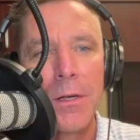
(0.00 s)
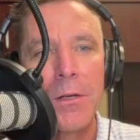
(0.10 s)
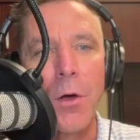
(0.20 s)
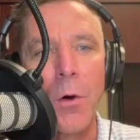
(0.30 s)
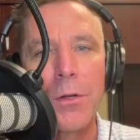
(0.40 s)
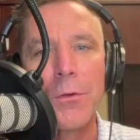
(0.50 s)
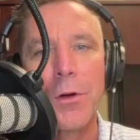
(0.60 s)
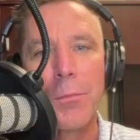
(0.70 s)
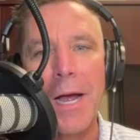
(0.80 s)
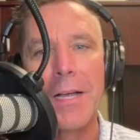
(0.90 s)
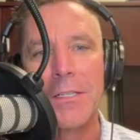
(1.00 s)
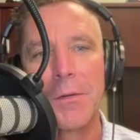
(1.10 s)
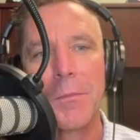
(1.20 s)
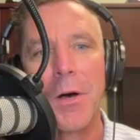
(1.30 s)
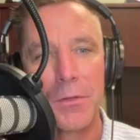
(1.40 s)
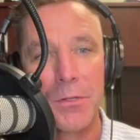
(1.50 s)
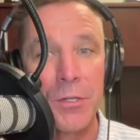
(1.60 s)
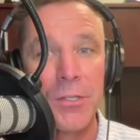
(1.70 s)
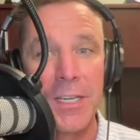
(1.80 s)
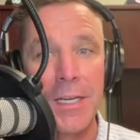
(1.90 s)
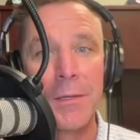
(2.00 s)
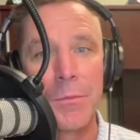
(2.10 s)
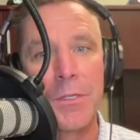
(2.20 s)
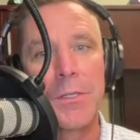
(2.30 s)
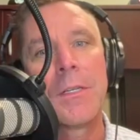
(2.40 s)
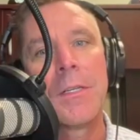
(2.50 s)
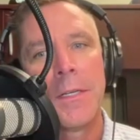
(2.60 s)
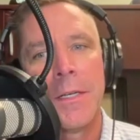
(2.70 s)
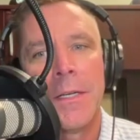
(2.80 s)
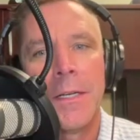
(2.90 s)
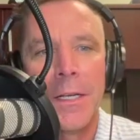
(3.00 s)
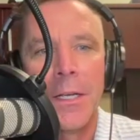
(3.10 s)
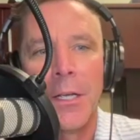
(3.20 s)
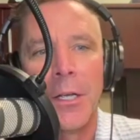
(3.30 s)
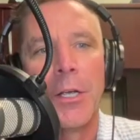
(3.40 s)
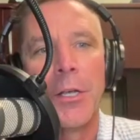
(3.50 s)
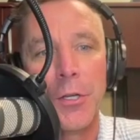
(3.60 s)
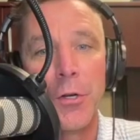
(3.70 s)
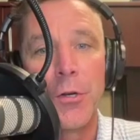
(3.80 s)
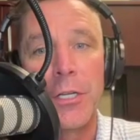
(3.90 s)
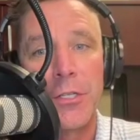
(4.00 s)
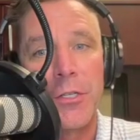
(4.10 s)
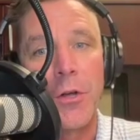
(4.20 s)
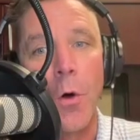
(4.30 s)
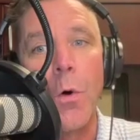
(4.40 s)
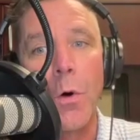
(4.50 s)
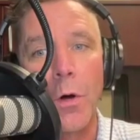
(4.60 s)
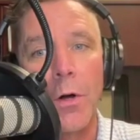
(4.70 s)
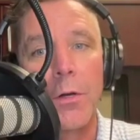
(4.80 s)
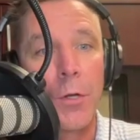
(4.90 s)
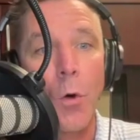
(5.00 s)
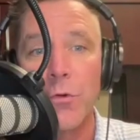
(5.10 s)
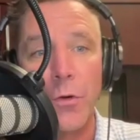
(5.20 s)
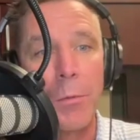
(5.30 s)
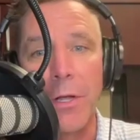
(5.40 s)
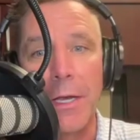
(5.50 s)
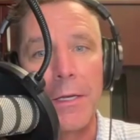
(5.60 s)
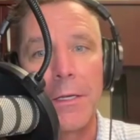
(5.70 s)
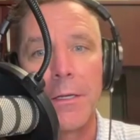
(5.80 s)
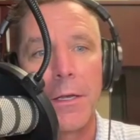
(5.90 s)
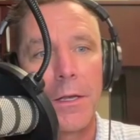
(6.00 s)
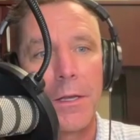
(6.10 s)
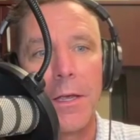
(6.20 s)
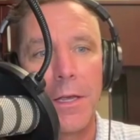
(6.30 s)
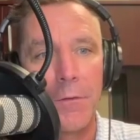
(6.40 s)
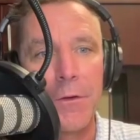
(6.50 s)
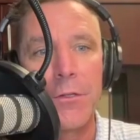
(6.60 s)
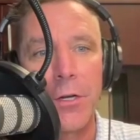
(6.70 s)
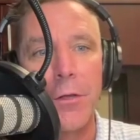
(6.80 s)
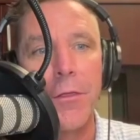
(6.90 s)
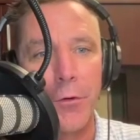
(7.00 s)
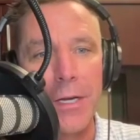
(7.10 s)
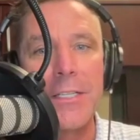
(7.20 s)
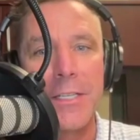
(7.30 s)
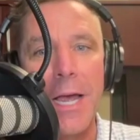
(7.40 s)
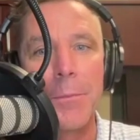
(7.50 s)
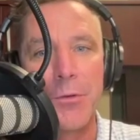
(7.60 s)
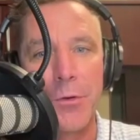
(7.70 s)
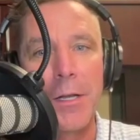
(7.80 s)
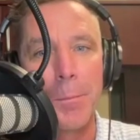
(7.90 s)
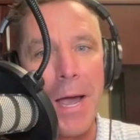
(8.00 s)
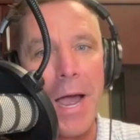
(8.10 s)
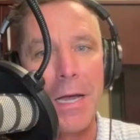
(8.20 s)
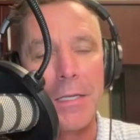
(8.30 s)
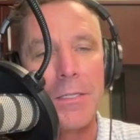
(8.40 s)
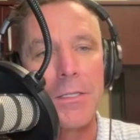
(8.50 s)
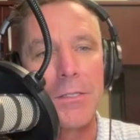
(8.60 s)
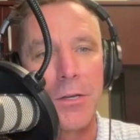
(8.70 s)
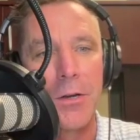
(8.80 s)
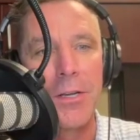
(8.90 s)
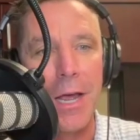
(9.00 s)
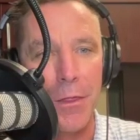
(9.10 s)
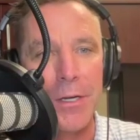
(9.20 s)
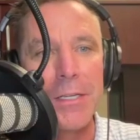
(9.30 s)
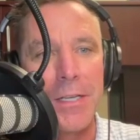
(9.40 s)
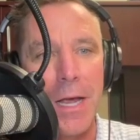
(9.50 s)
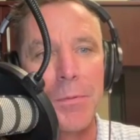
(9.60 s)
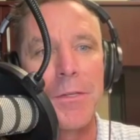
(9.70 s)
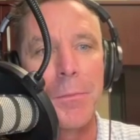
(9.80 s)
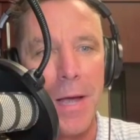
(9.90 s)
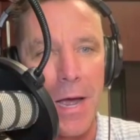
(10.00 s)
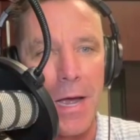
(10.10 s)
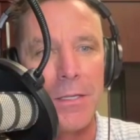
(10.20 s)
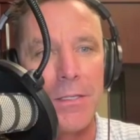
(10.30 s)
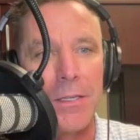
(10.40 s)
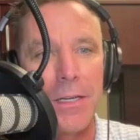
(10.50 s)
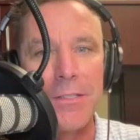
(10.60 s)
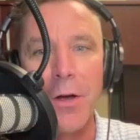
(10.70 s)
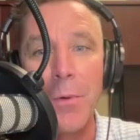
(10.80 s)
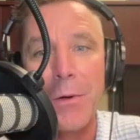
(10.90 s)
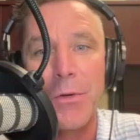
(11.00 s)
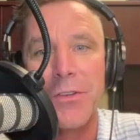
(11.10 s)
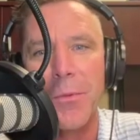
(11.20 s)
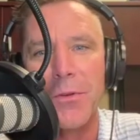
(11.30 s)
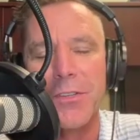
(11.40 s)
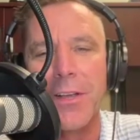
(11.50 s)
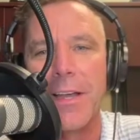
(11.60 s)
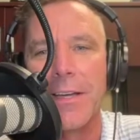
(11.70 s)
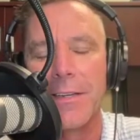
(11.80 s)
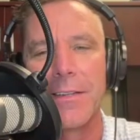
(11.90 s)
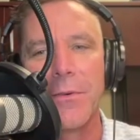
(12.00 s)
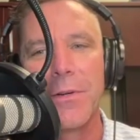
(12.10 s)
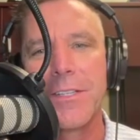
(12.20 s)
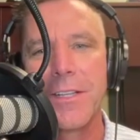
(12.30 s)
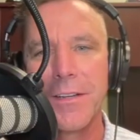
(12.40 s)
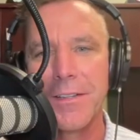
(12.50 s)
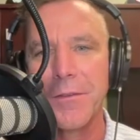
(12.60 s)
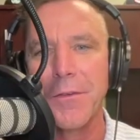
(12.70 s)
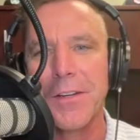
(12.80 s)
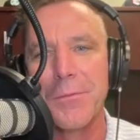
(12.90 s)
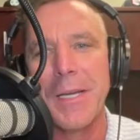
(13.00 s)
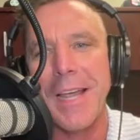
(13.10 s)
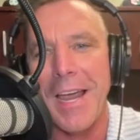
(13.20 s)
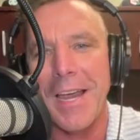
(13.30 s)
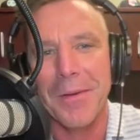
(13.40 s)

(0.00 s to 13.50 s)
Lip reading: Golden Rule basketball is 2 teams. You could score, no dribbling. If you took 3 steps, you had to pass. So you got 3 steps to pass. It was almost like, what's the Frisbee game?